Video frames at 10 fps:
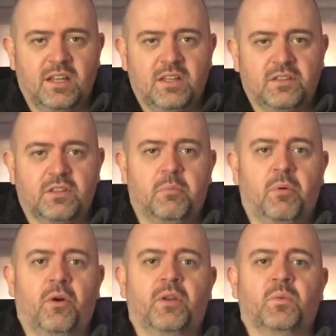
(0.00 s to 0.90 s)
to the
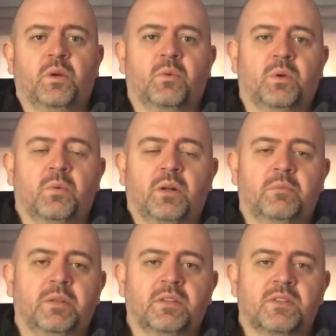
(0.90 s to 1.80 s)
point where we will be
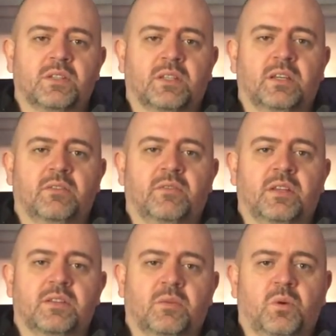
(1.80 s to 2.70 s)
enslaved as
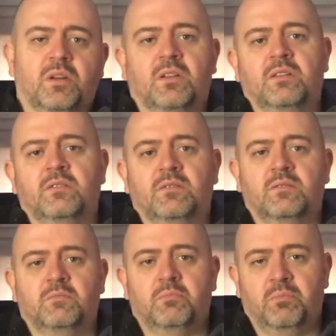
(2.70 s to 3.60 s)
a working
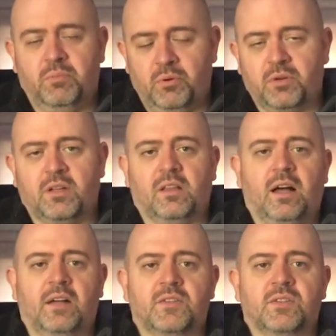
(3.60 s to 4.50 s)
poor
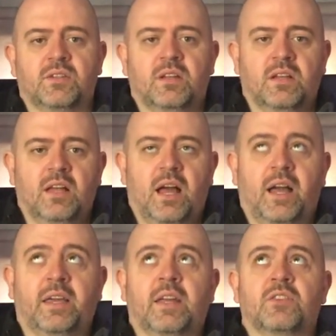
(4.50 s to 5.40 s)
class
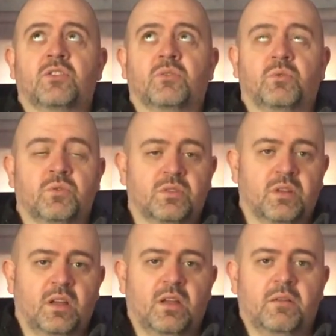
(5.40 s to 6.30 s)
against those
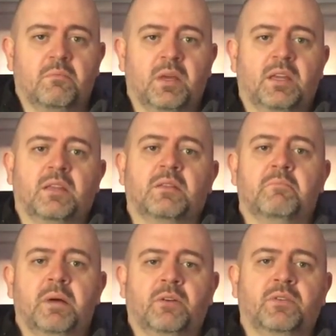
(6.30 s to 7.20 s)
making the
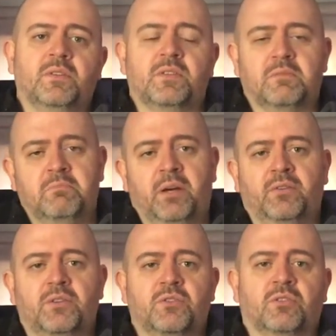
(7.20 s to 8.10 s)
millions and
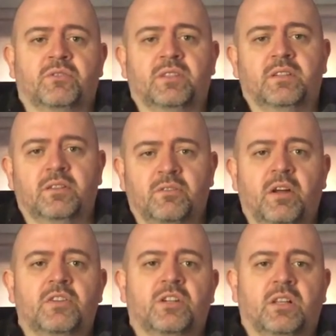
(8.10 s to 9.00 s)
billions of it in the
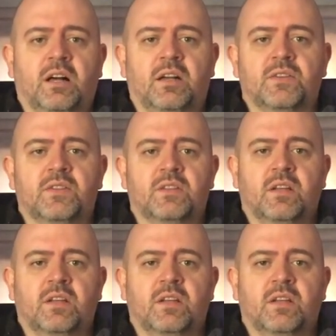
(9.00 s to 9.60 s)
rich class.